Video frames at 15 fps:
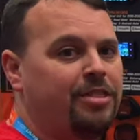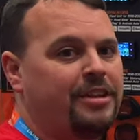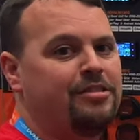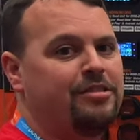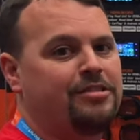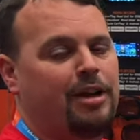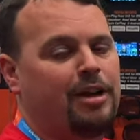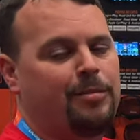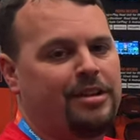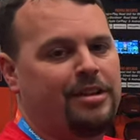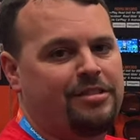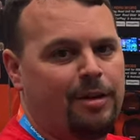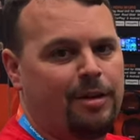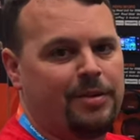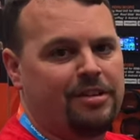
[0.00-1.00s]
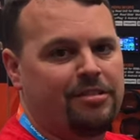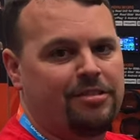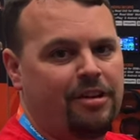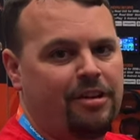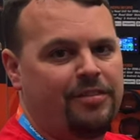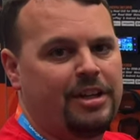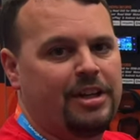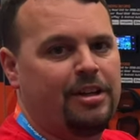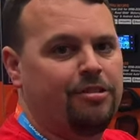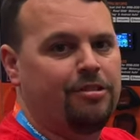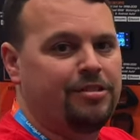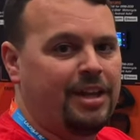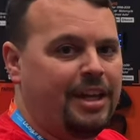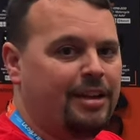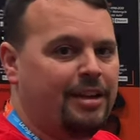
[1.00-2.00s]
with these step-by-step install
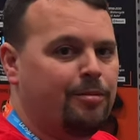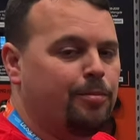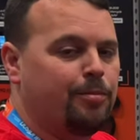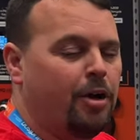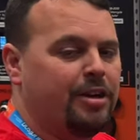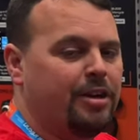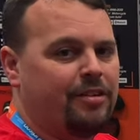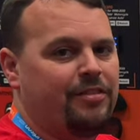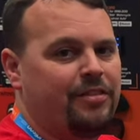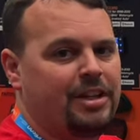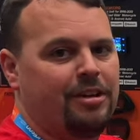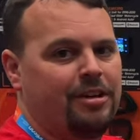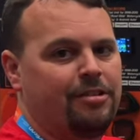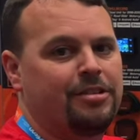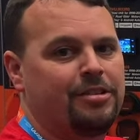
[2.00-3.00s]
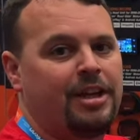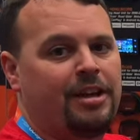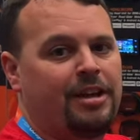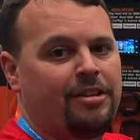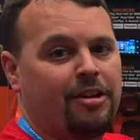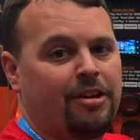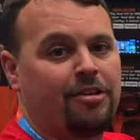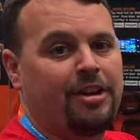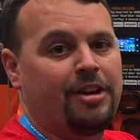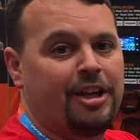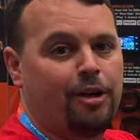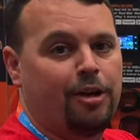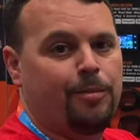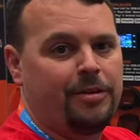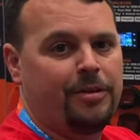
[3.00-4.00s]
videos and product videos that are going to
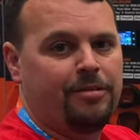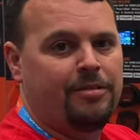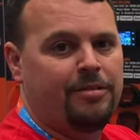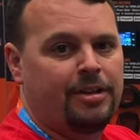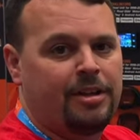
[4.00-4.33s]
help you.